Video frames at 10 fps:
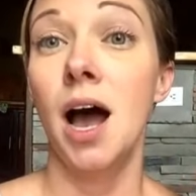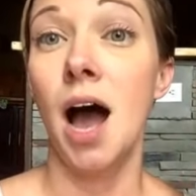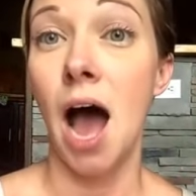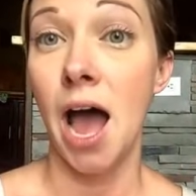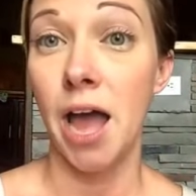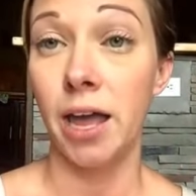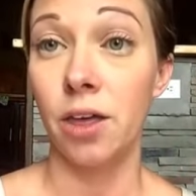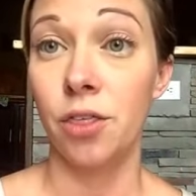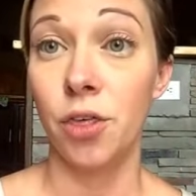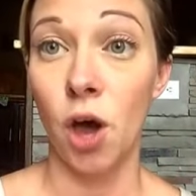I
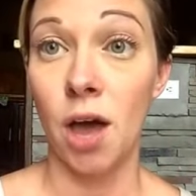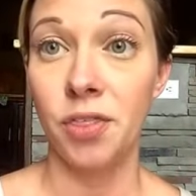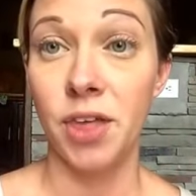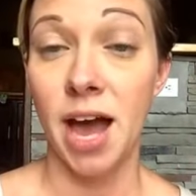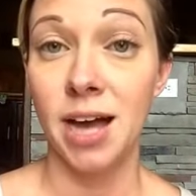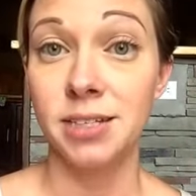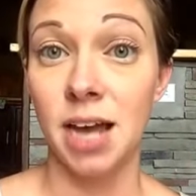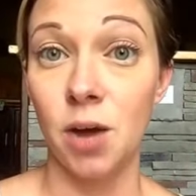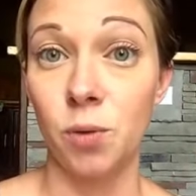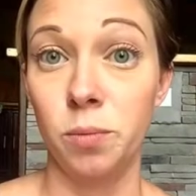thought that
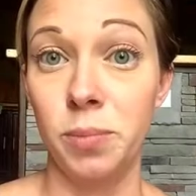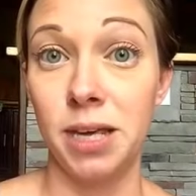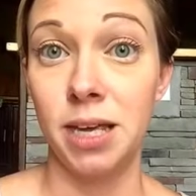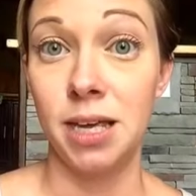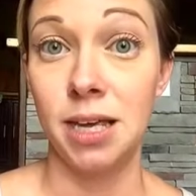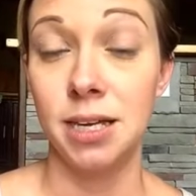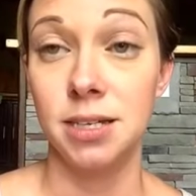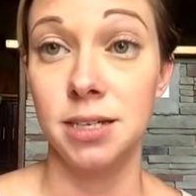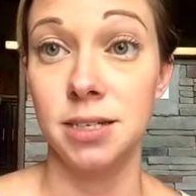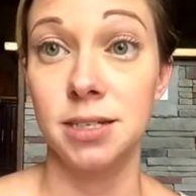I would be
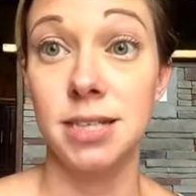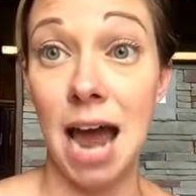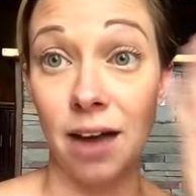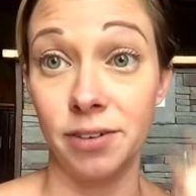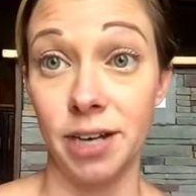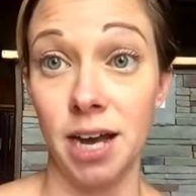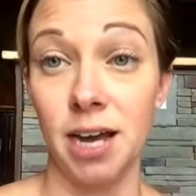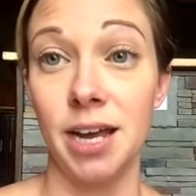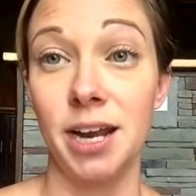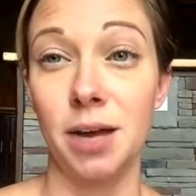taffeta,
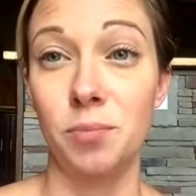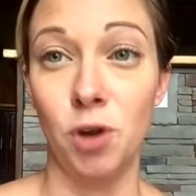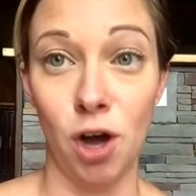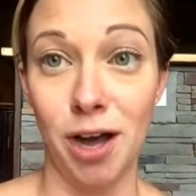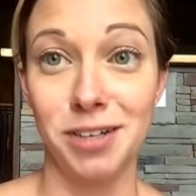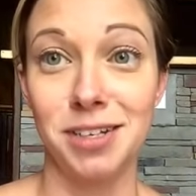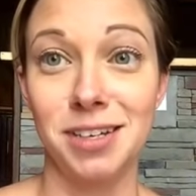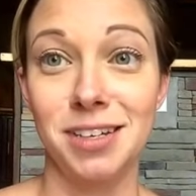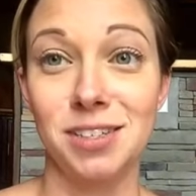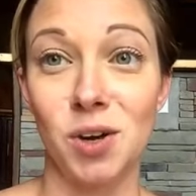and I'm not.
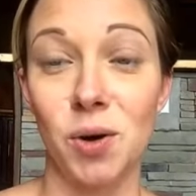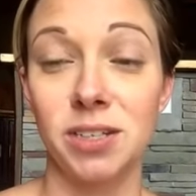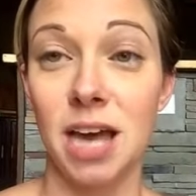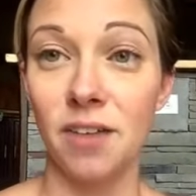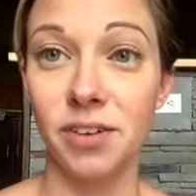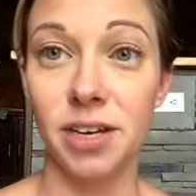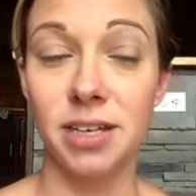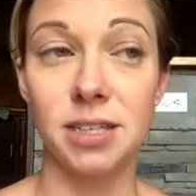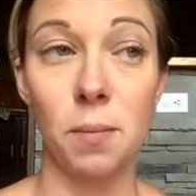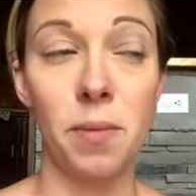So taffeta
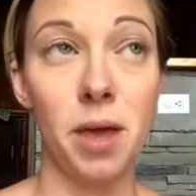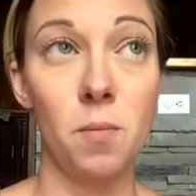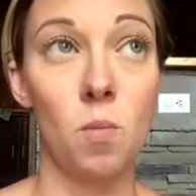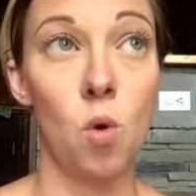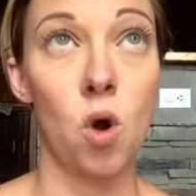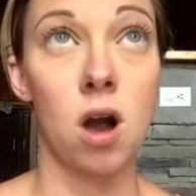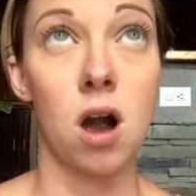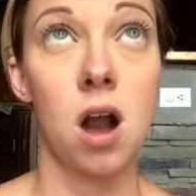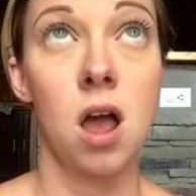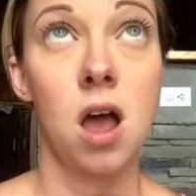is a bit
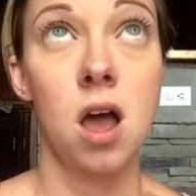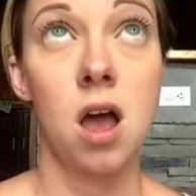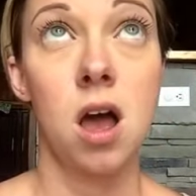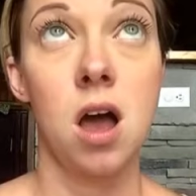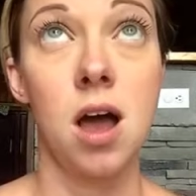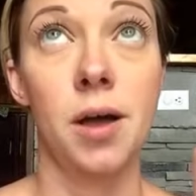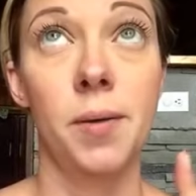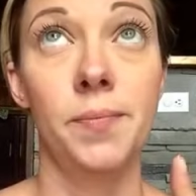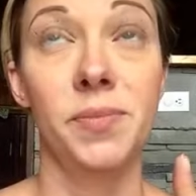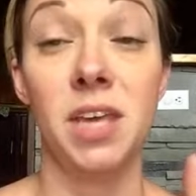more
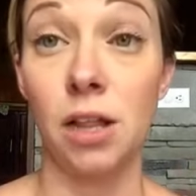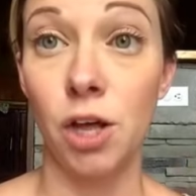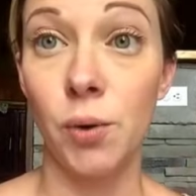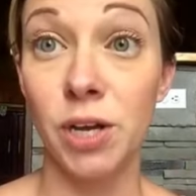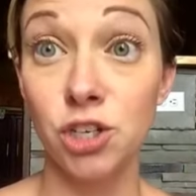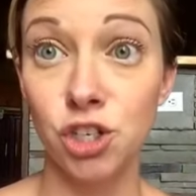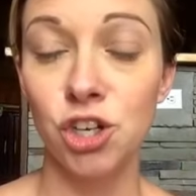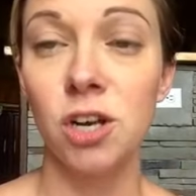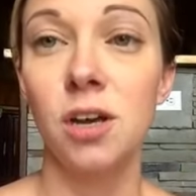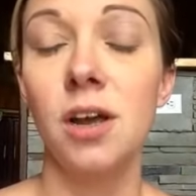
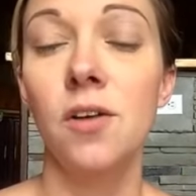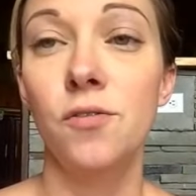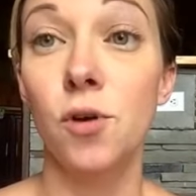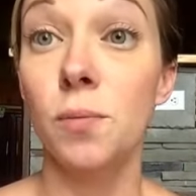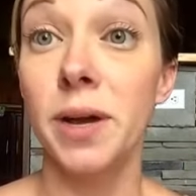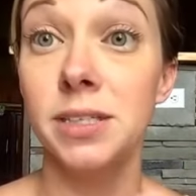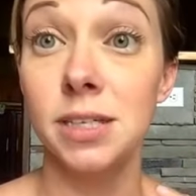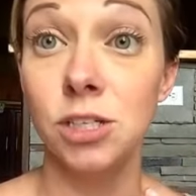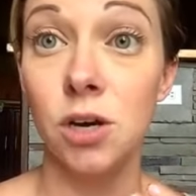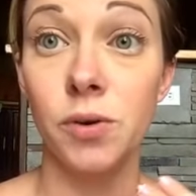yellowish for my
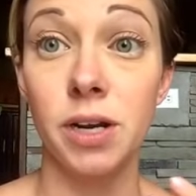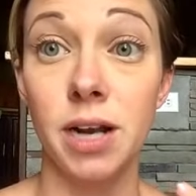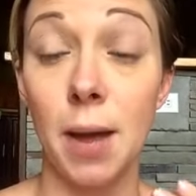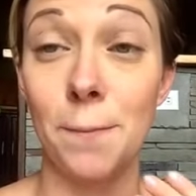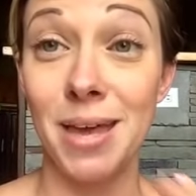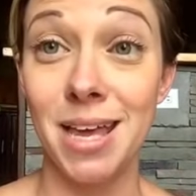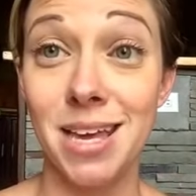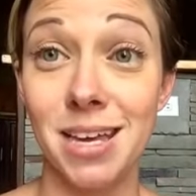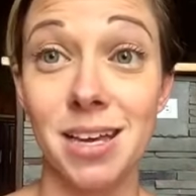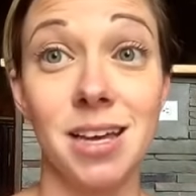skin tone, and I'm
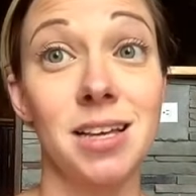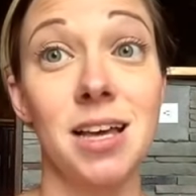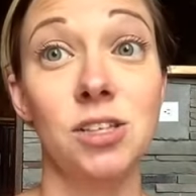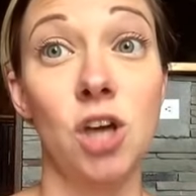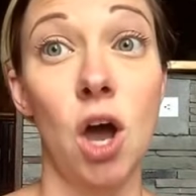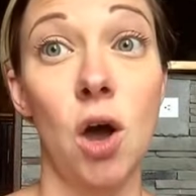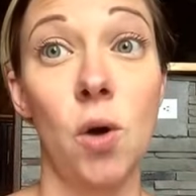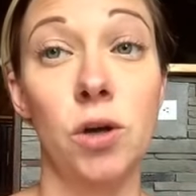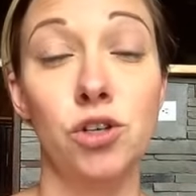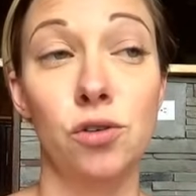pink,
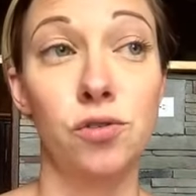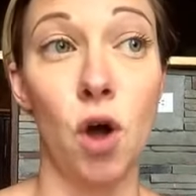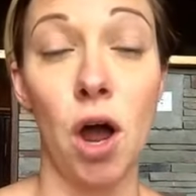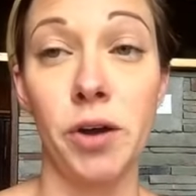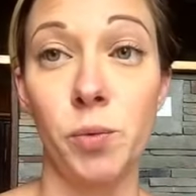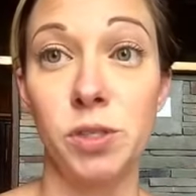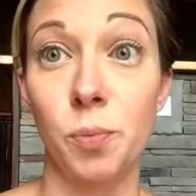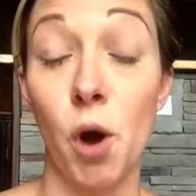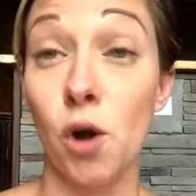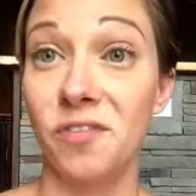so chiffon was
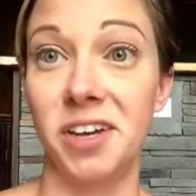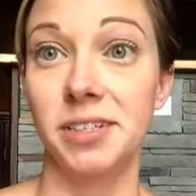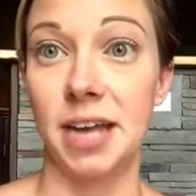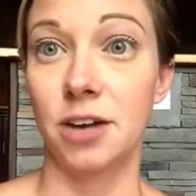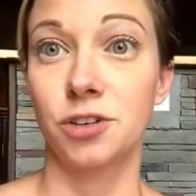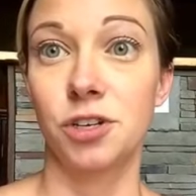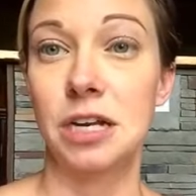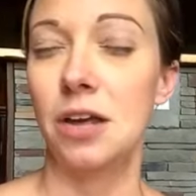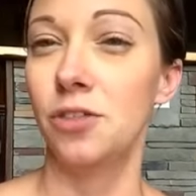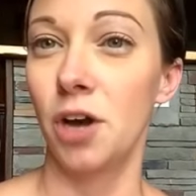perfect actually,
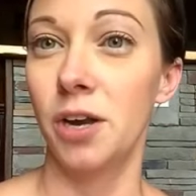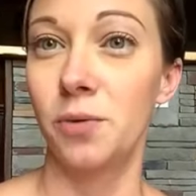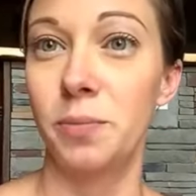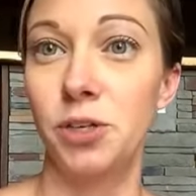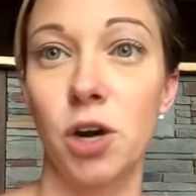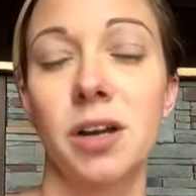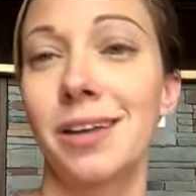and I thought it would be dark.